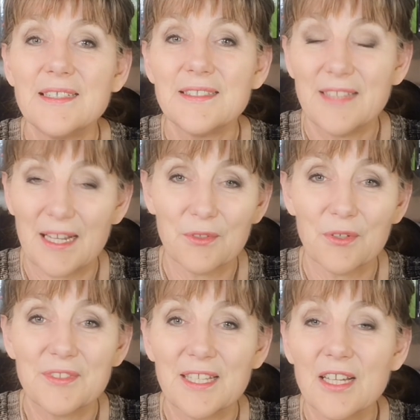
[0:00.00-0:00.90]

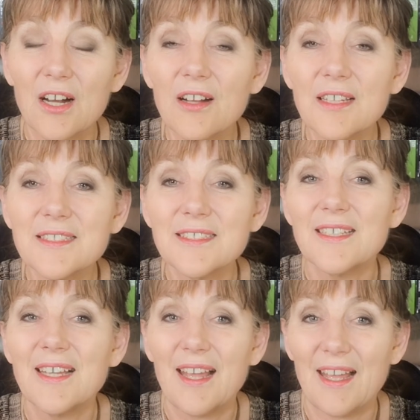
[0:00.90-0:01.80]
Download the guide
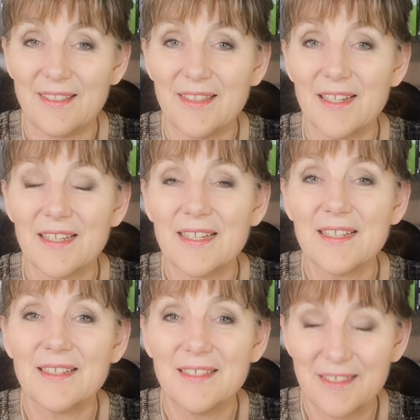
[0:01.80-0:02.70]
at the
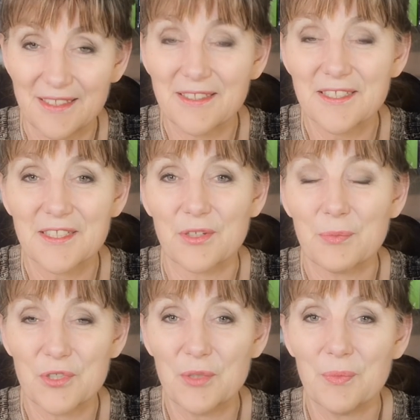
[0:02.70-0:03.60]
link in the
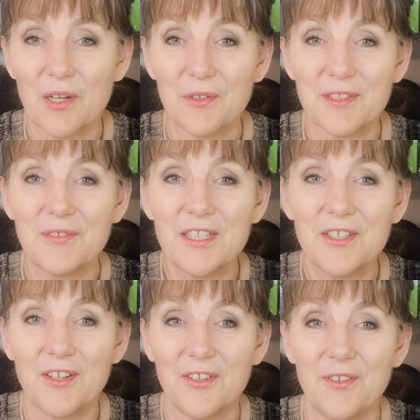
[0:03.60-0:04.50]
description below the
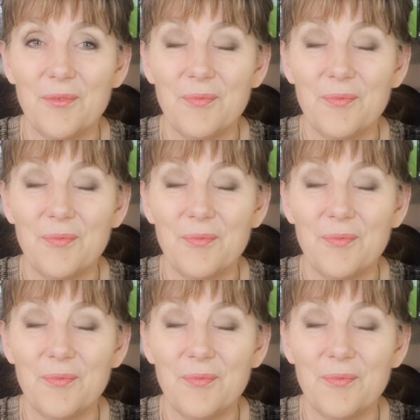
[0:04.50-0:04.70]
video.